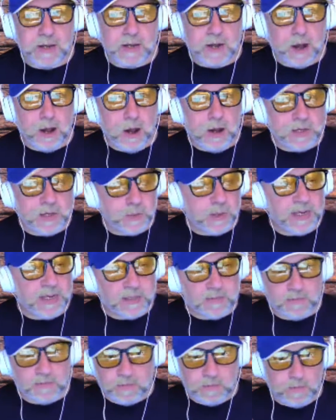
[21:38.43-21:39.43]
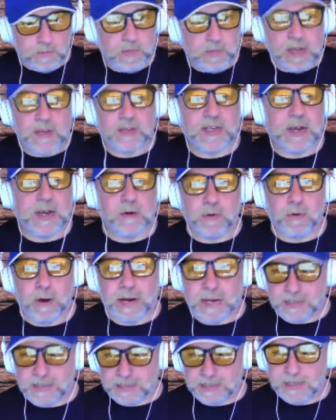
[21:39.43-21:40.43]
at a higher speed does sound
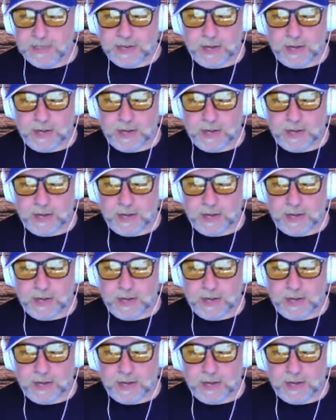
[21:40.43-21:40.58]
great.